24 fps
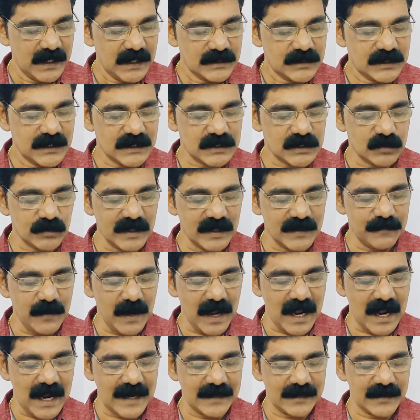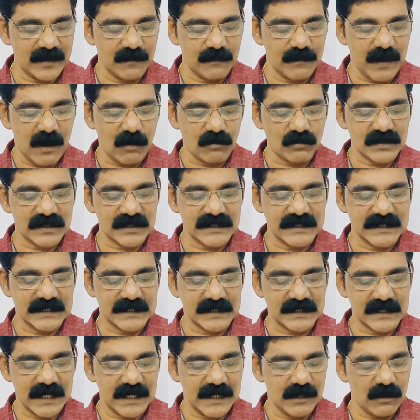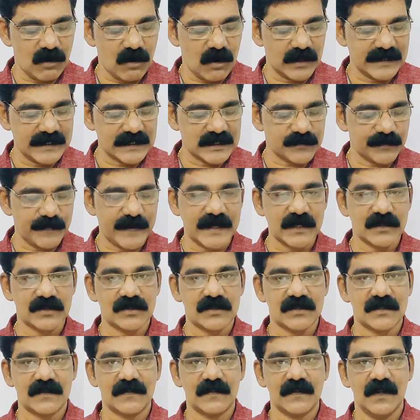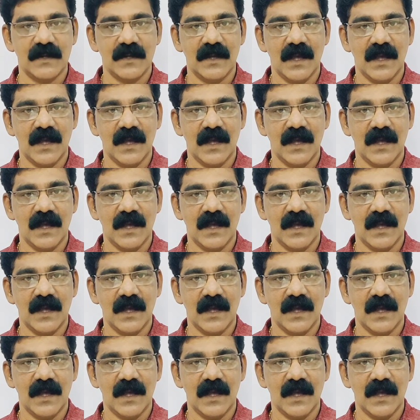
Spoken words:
She stood up and bounced gingerly on the springs.